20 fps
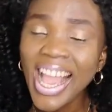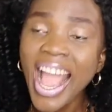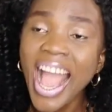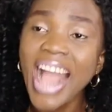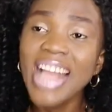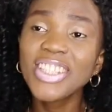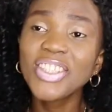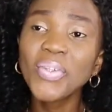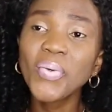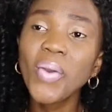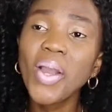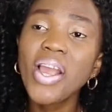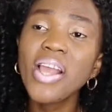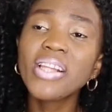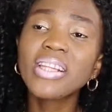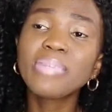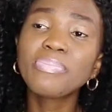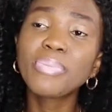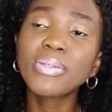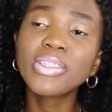And she wore
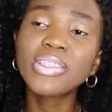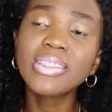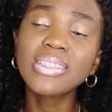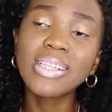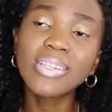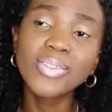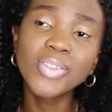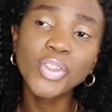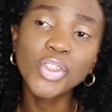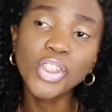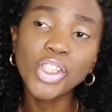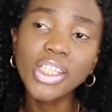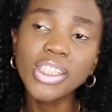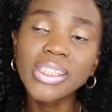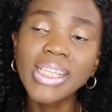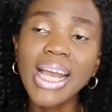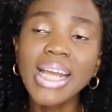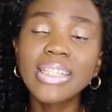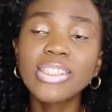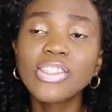a button down shirt
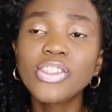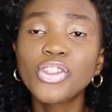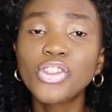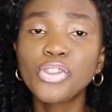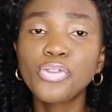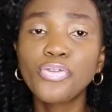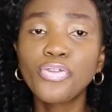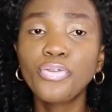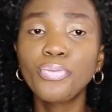and she